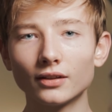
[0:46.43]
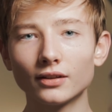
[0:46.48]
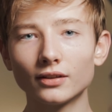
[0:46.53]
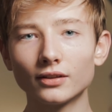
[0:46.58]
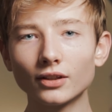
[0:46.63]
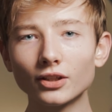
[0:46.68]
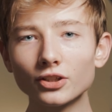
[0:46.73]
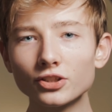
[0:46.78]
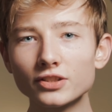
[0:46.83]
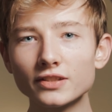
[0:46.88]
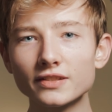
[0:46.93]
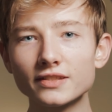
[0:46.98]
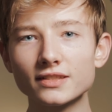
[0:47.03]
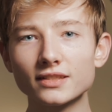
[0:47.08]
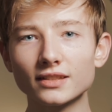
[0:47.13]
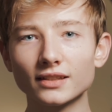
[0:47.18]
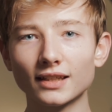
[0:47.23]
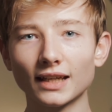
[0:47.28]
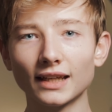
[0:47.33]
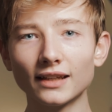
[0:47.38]
Not
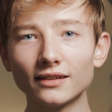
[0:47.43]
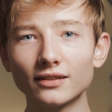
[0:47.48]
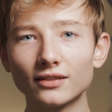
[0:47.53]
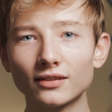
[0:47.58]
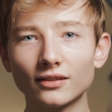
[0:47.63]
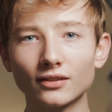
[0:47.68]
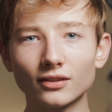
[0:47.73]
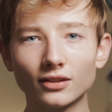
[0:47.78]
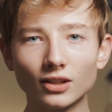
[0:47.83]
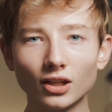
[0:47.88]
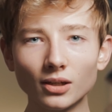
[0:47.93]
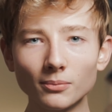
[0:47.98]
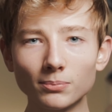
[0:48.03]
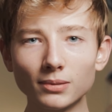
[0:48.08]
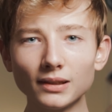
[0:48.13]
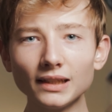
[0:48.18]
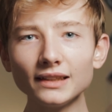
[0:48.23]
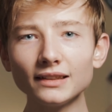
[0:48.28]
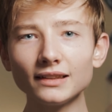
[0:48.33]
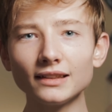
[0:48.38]
just can it
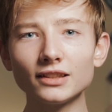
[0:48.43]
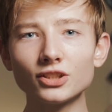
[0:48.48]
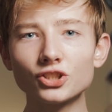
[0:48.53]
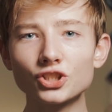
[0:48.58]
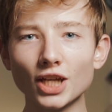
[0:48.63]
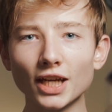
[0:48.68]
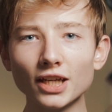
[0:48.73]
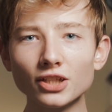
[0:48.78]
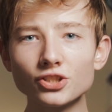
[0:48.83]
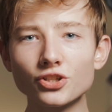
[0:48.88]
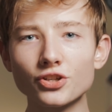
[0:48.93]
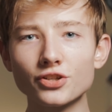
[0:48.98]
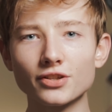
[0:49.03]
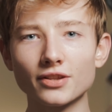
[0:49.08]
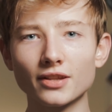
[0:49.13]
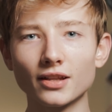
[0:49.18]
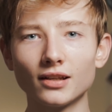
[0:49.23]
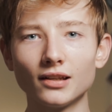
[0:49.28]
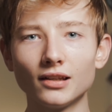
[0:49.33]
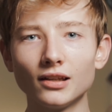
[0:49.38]
completely change
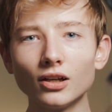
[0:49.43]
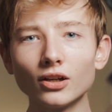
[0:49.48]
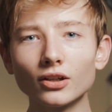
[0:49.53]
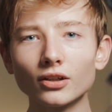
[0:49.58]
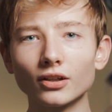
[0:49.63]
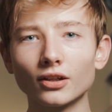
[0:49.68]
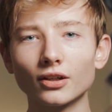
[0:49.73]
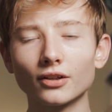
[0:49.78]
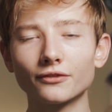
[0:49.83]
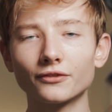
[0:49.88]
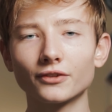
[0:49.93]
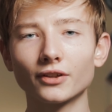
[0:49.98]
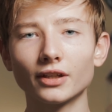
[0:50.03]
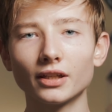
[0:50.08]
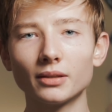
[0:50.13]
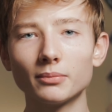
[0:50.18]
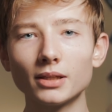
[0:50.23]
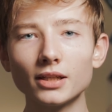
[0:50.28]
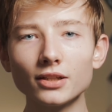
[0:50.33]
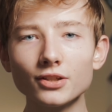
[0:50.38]
the look of your
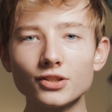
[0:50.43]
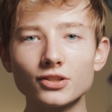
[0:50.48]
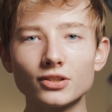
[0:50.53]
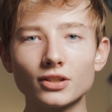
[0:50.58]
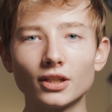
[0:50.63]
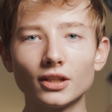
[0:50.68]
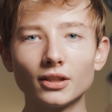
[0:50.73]
image,